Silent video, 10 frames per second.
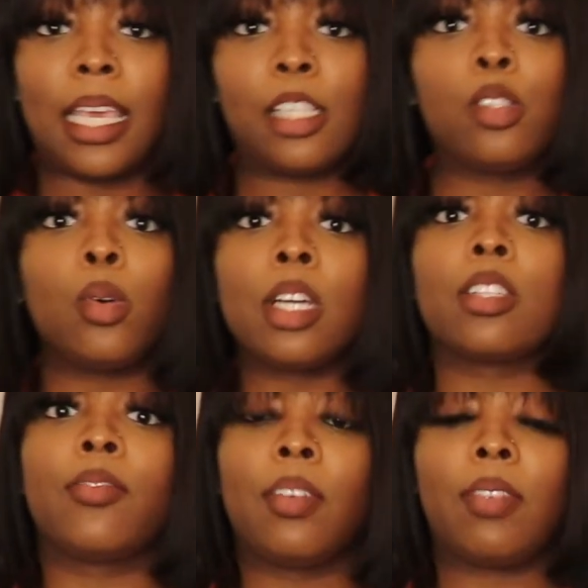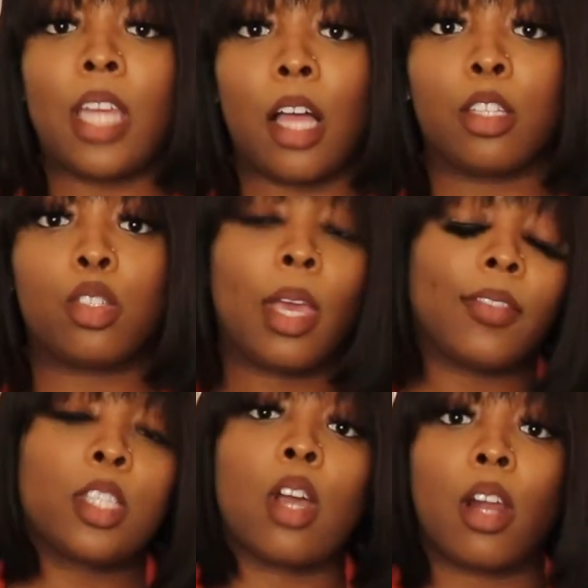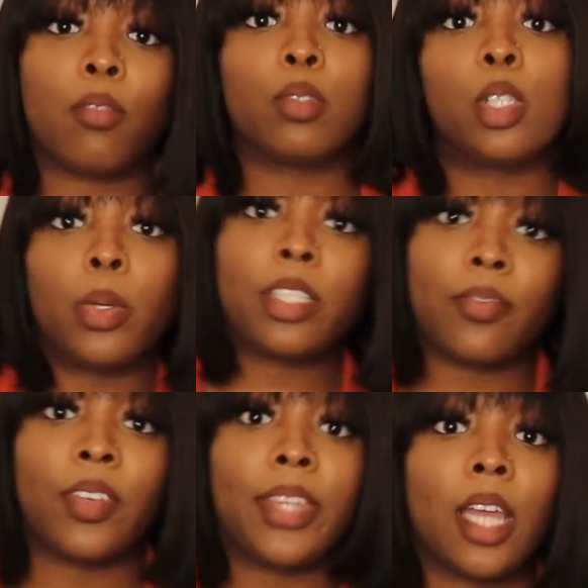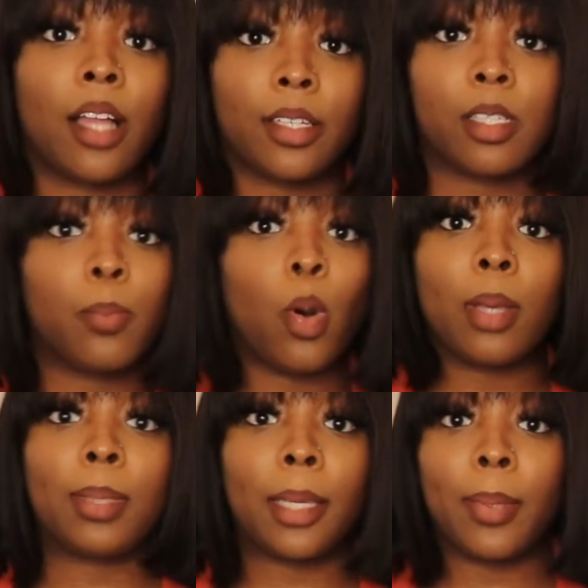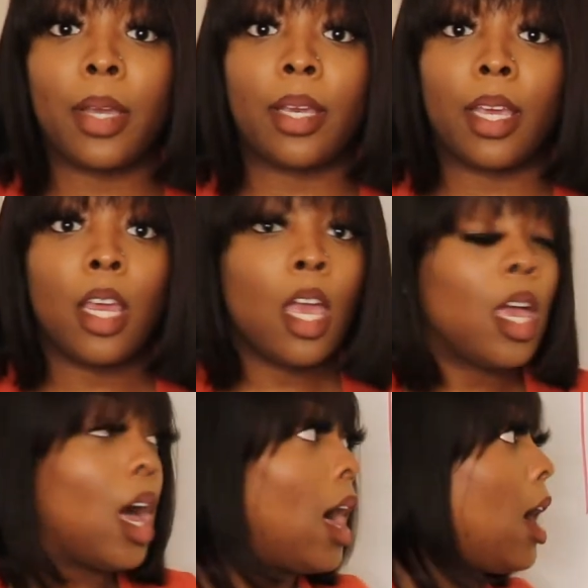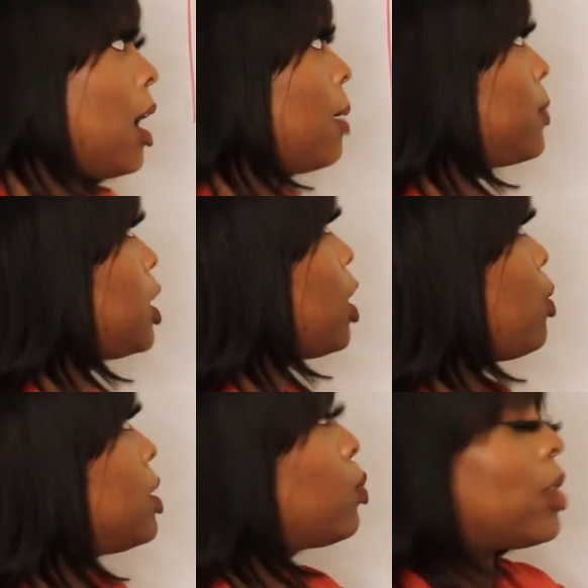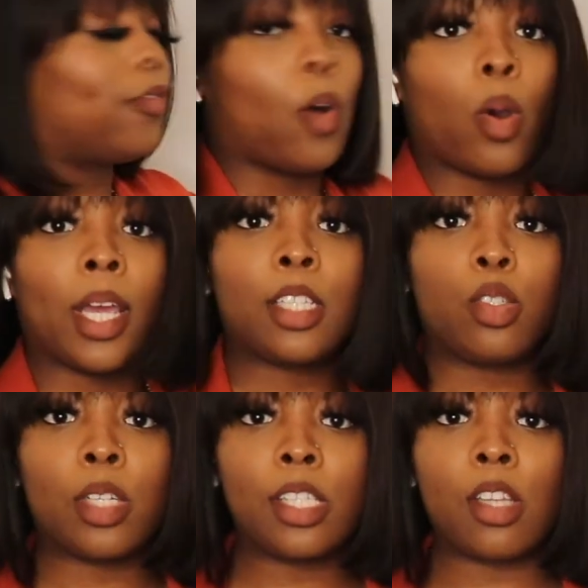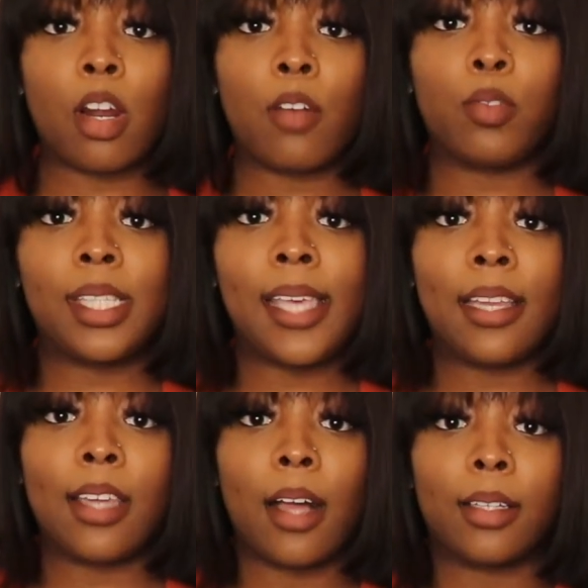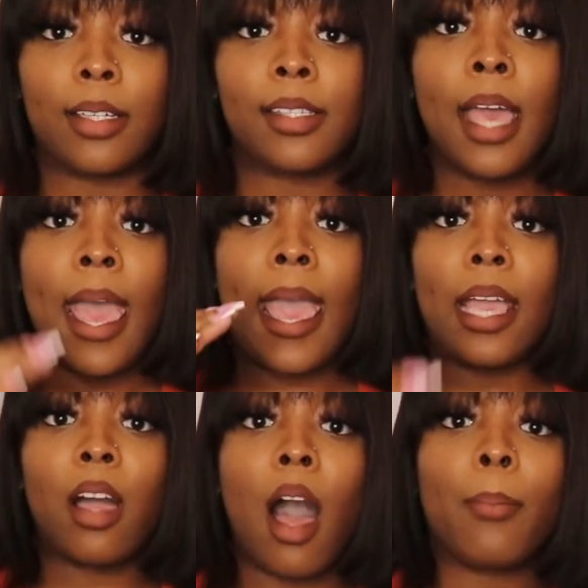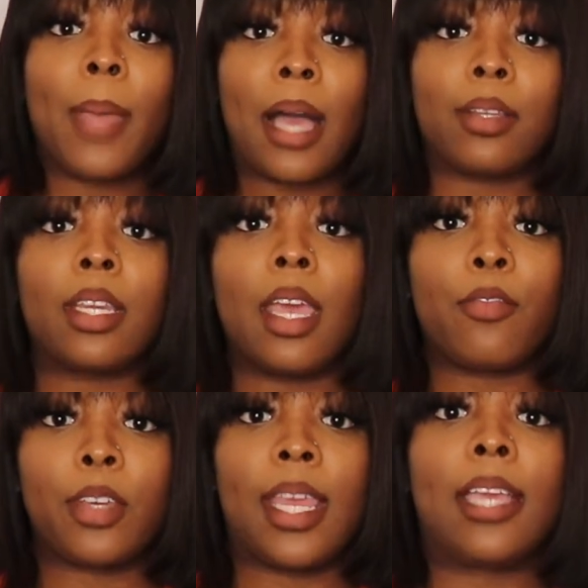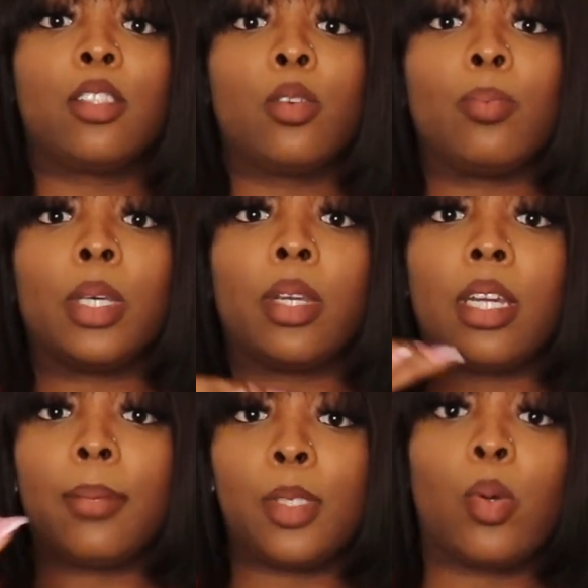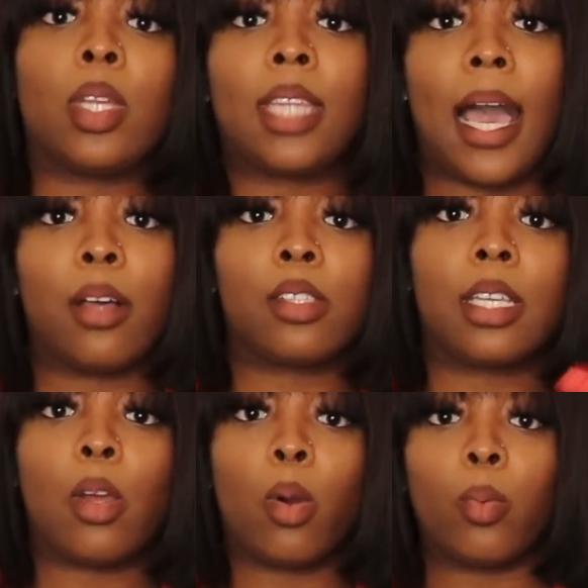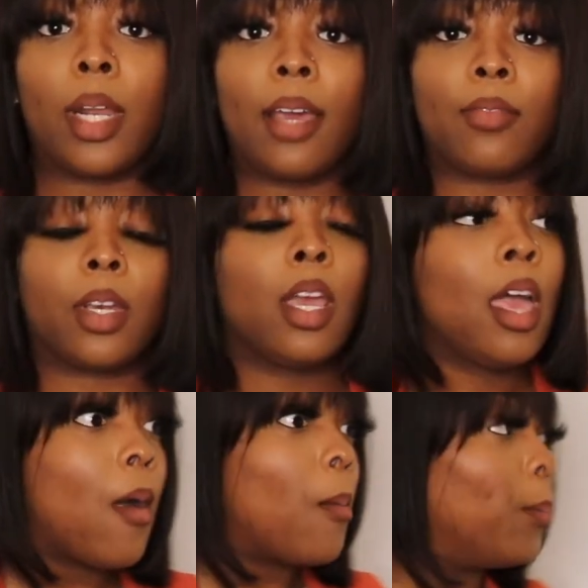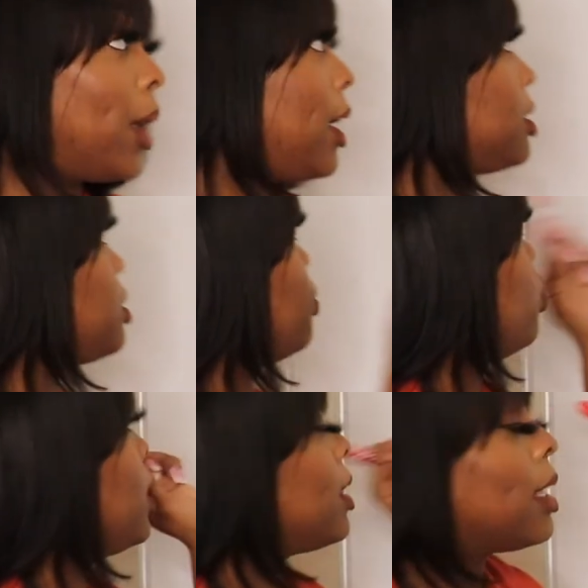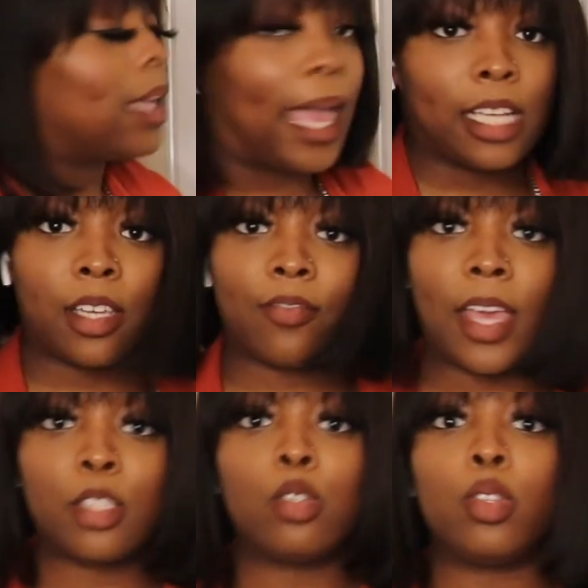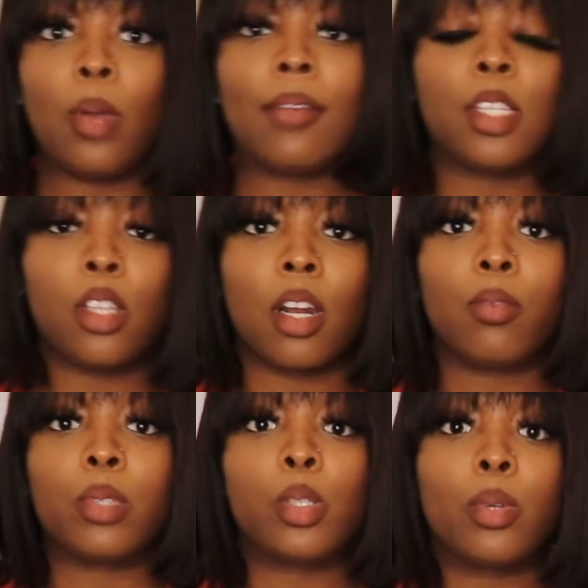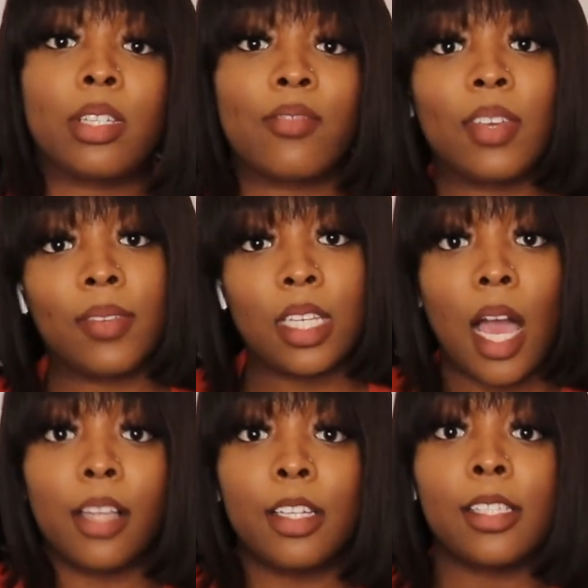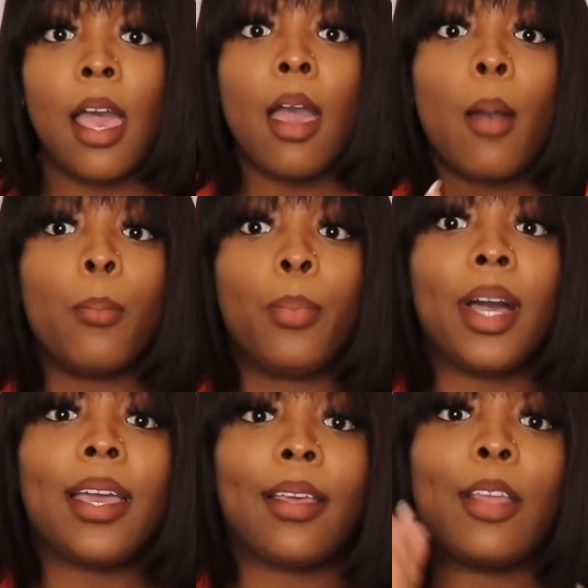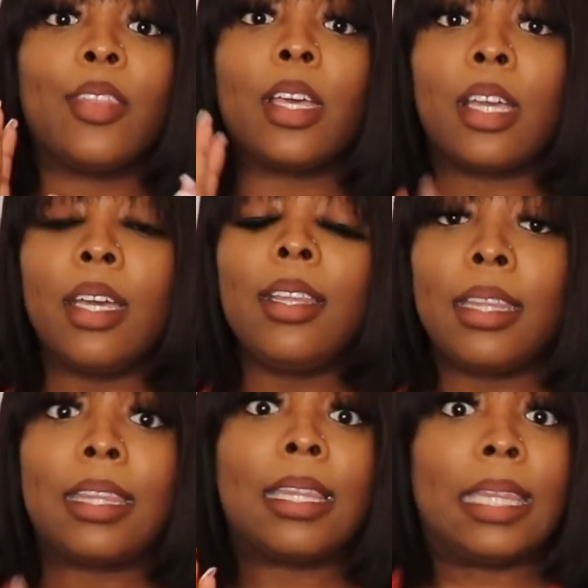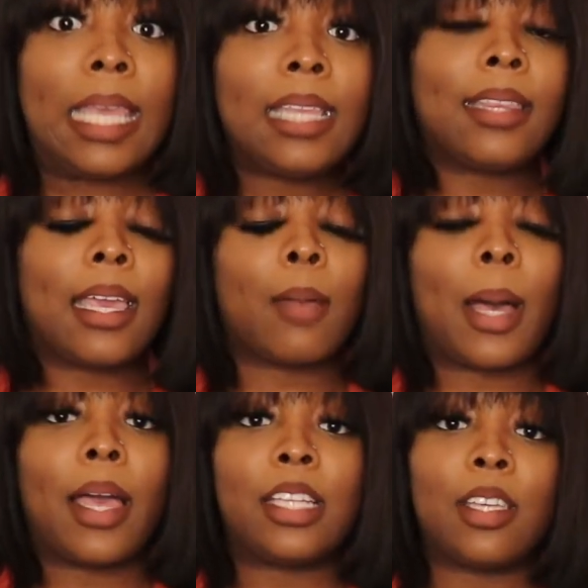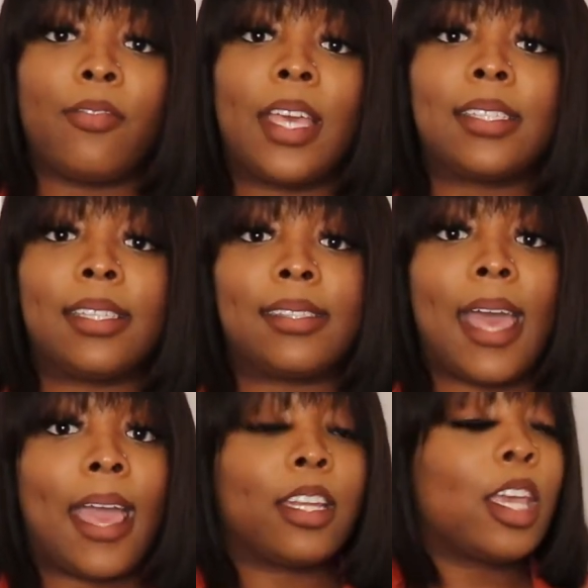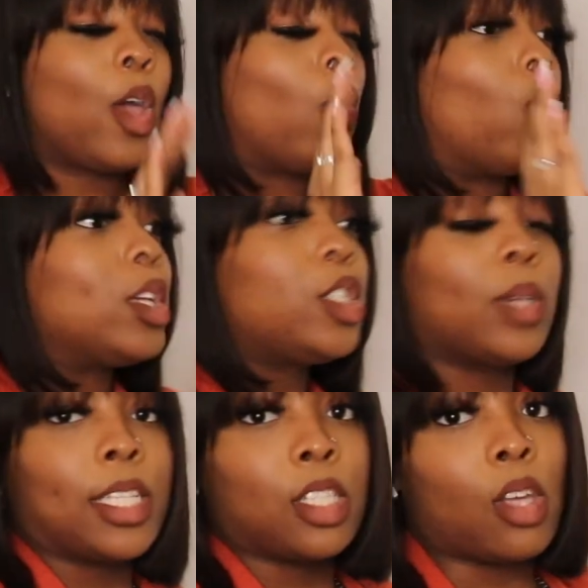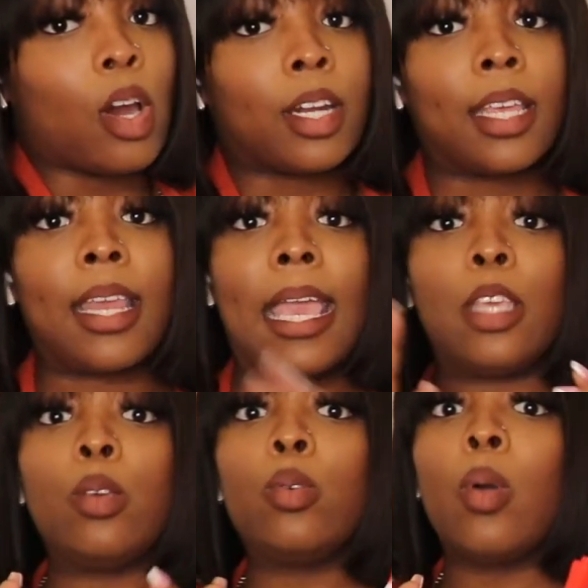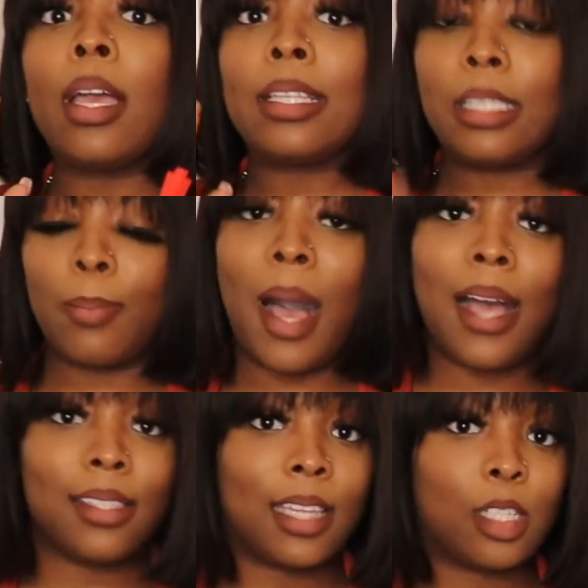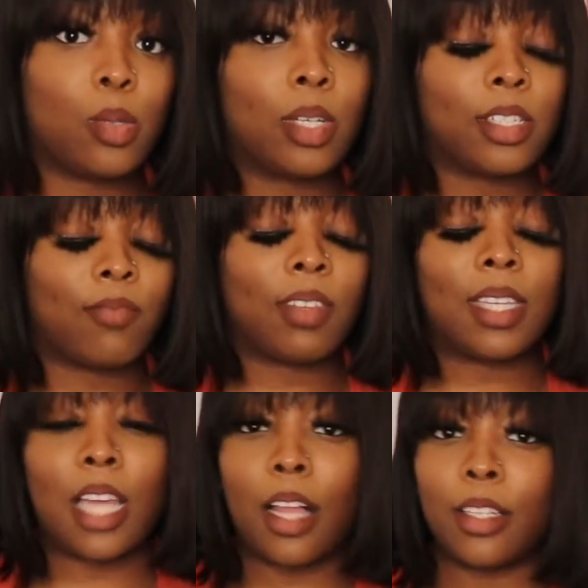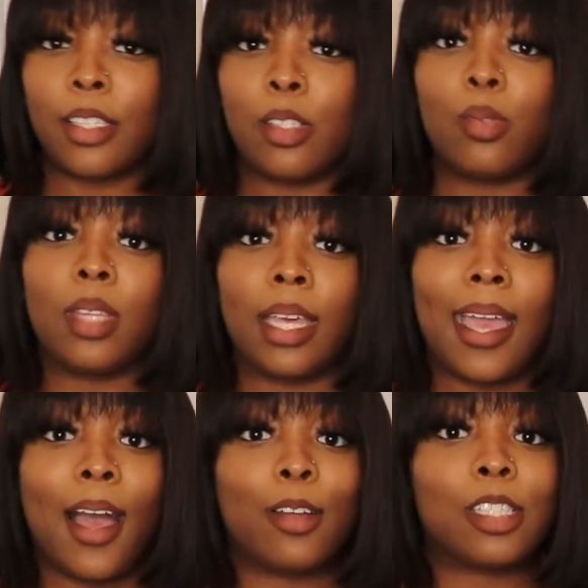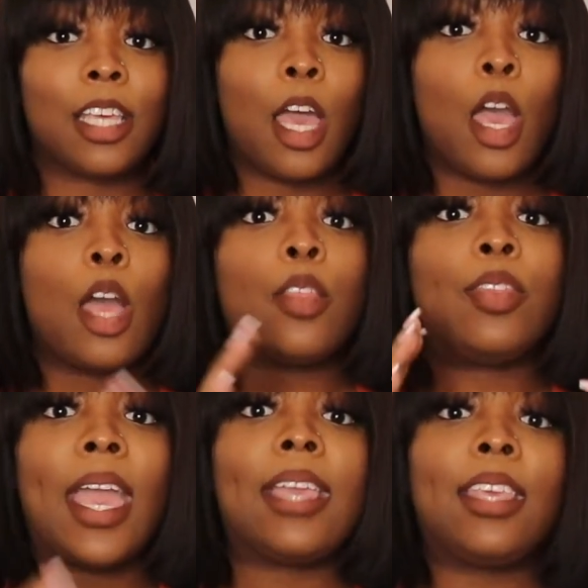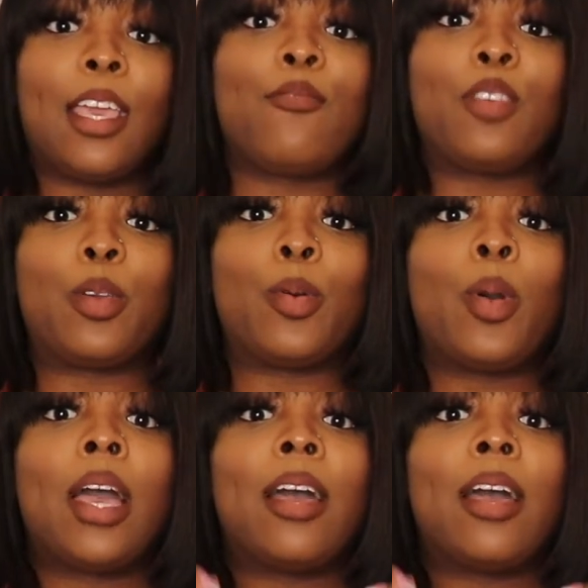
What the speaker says: is $250. You have to start off with $250, point blank period. The lowest with Forex, you can start off with $10 and compound it every day to build it up to 1,000 or whatever. But with HFX, you do have to start off with $250. But the neat thing about HFX is that once you get started and you deposit that $250 into the account, they give you